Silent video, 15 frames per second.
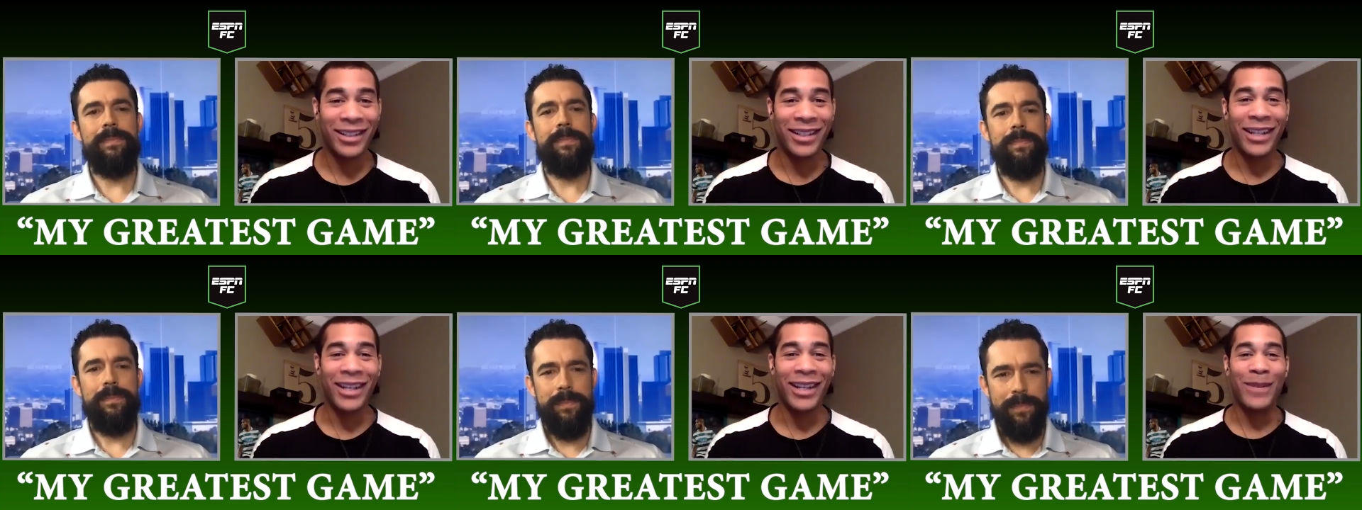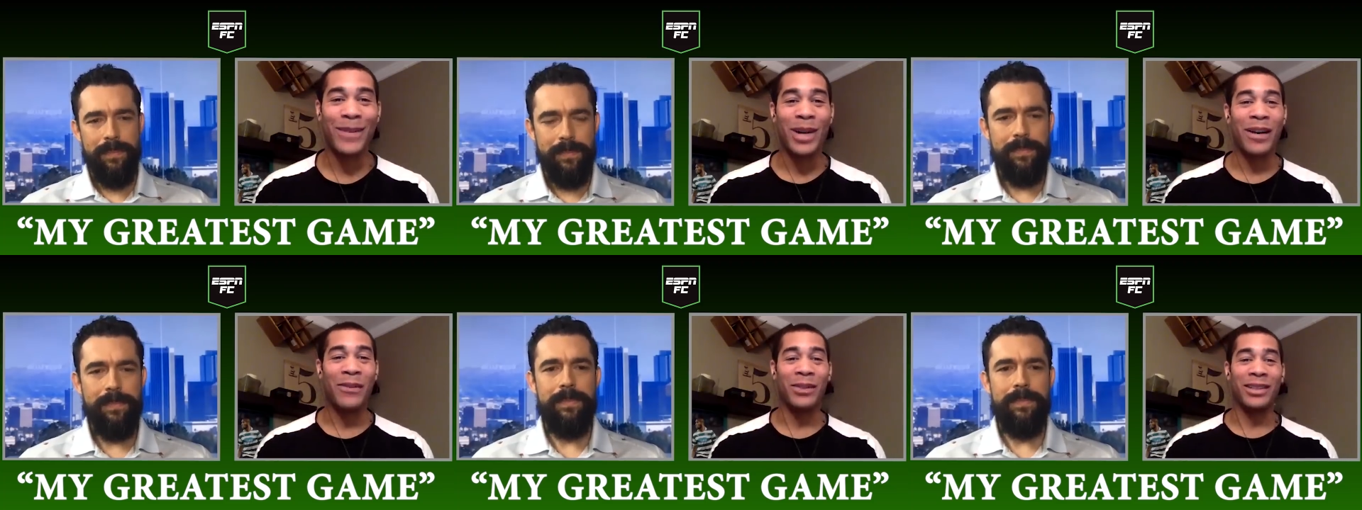
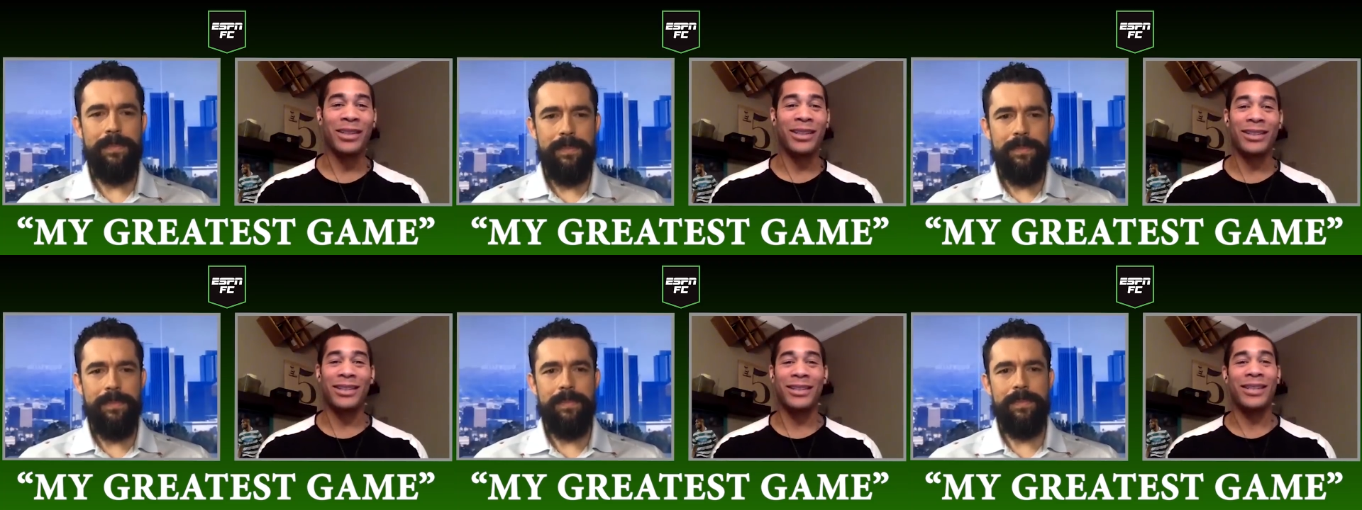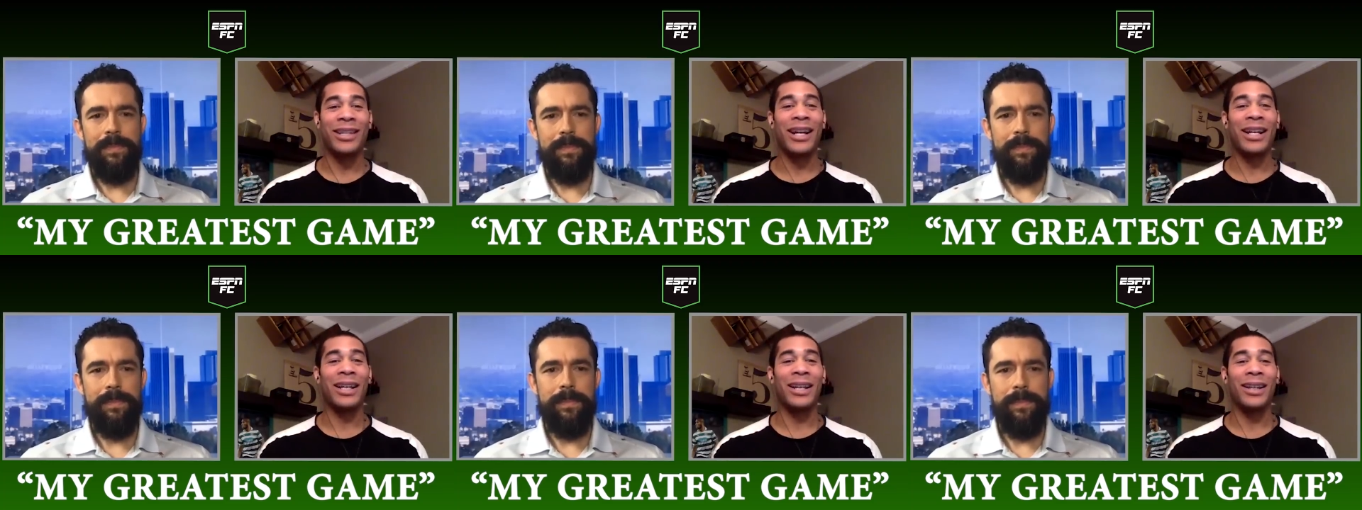Speaker 1: Obviously, this is
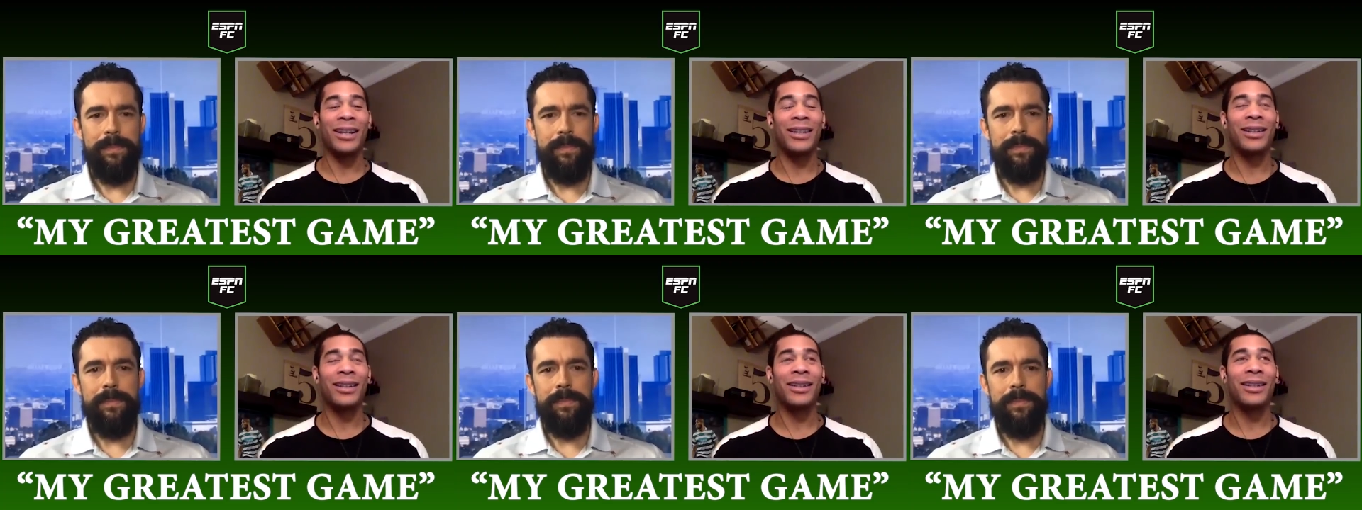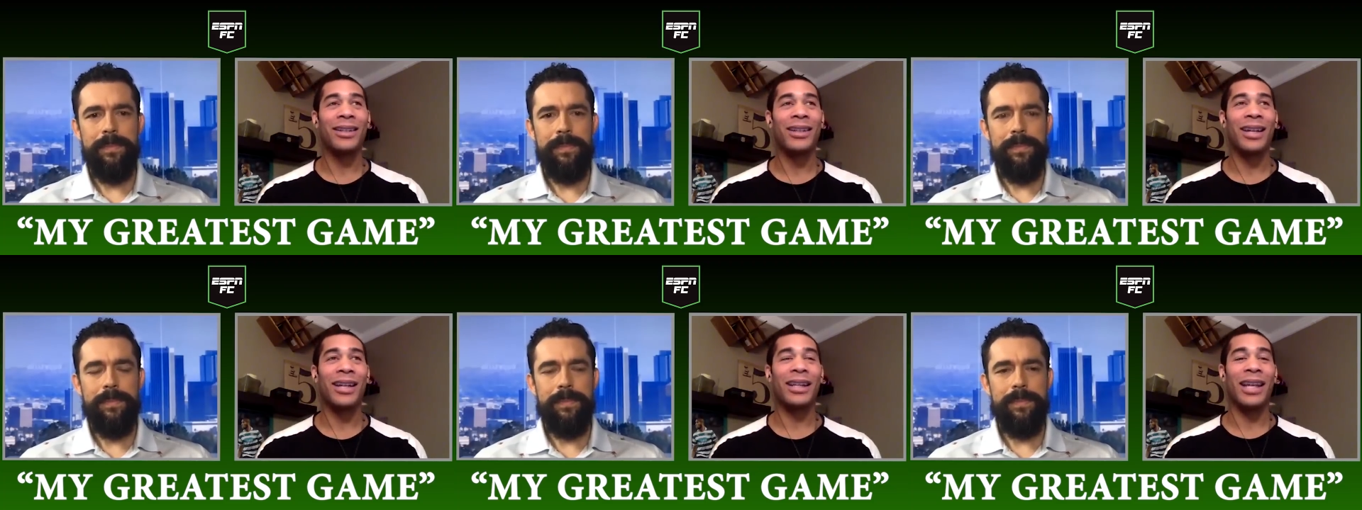not a
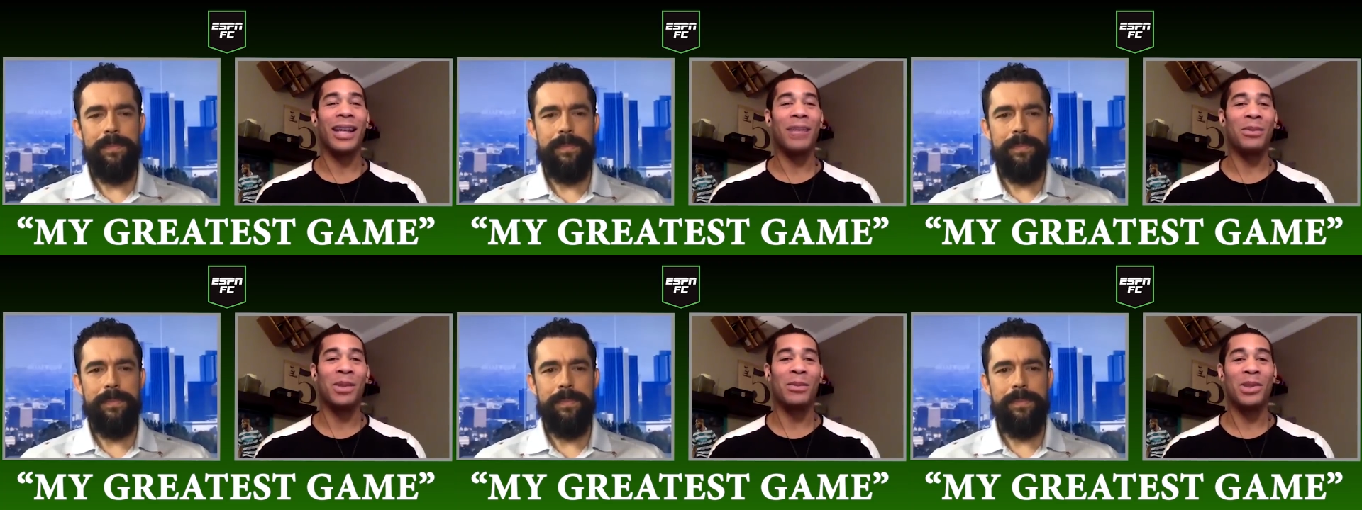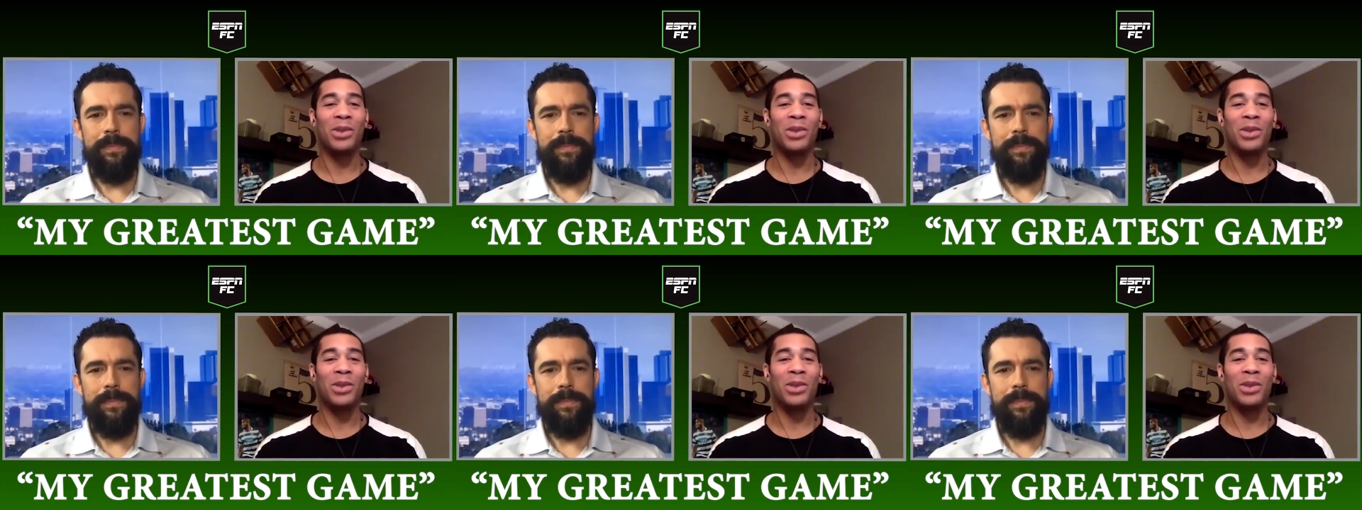game to be